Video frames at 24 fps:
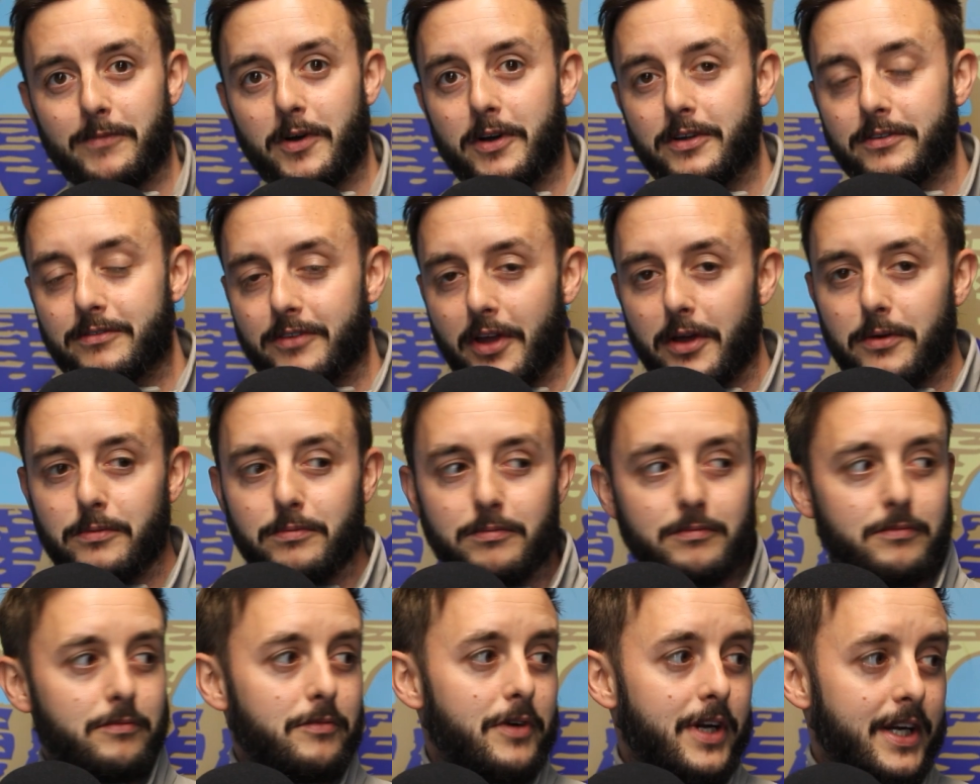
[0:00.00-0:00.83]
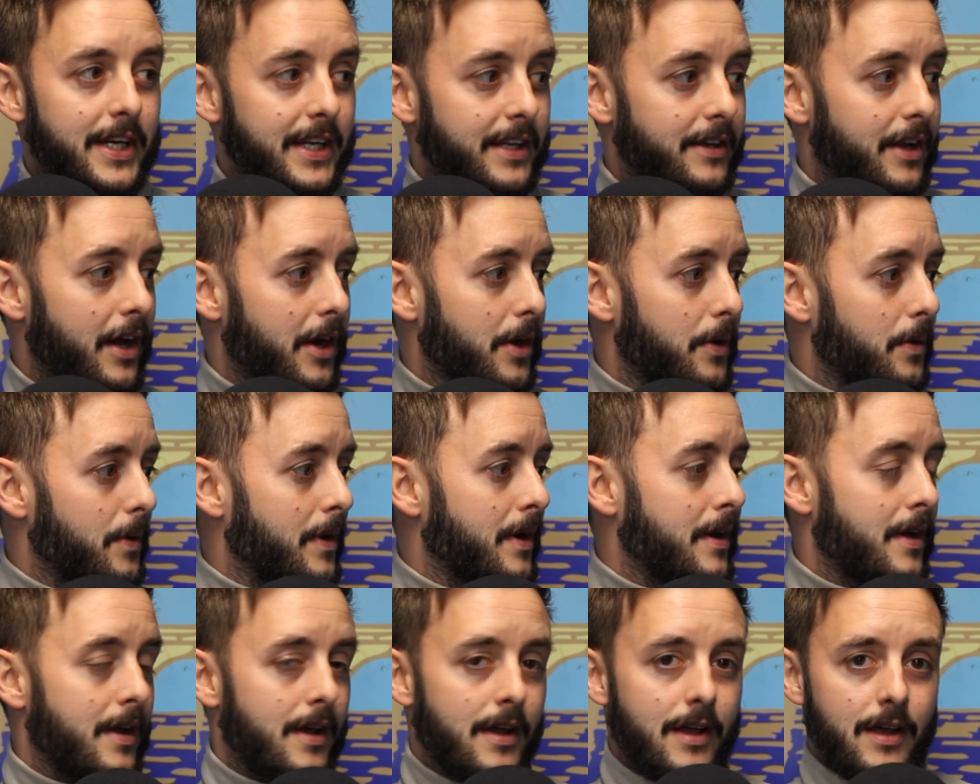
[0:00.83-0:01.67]
don't really know
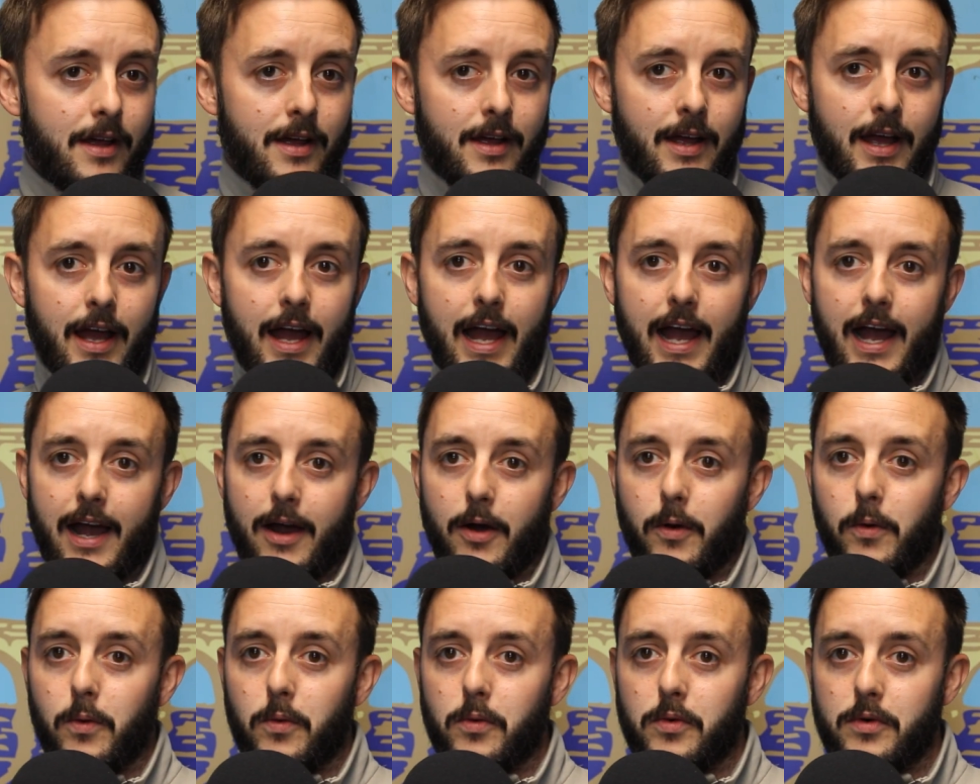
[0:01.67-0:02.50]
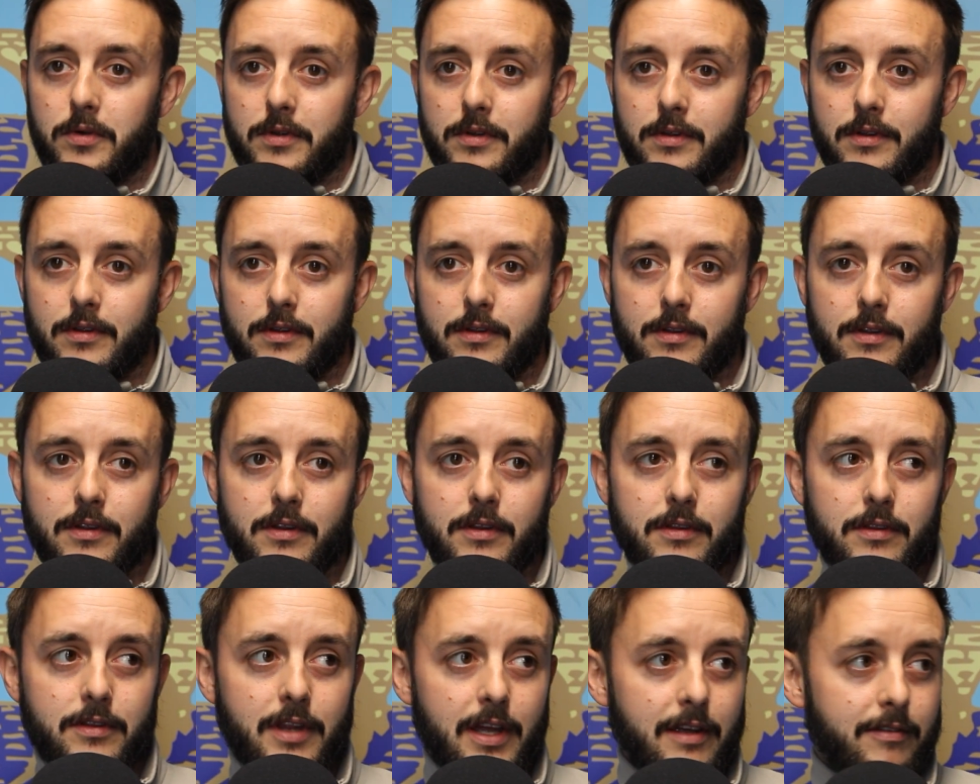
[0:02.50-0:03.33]
how
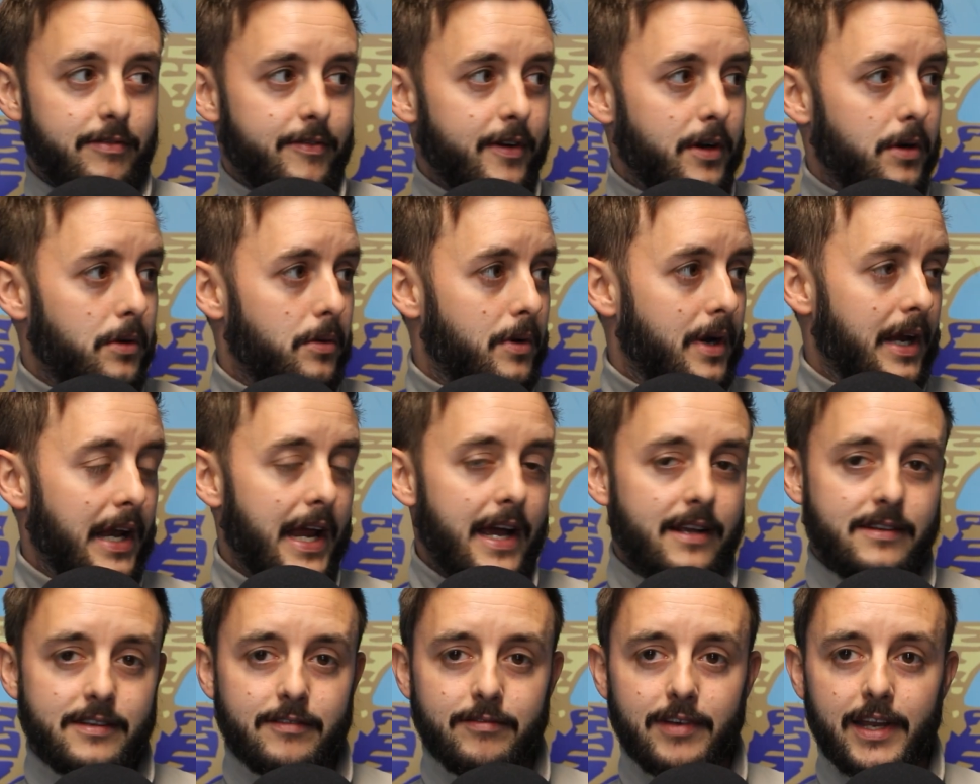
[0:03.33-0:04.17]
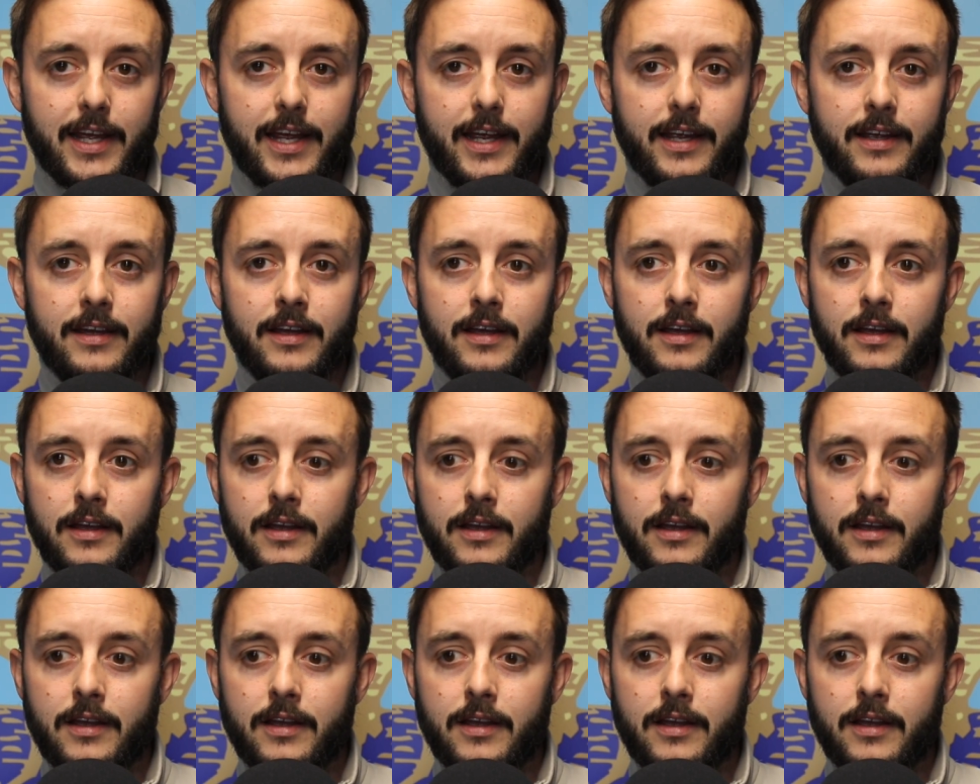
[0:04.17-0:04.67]
they feel collectively.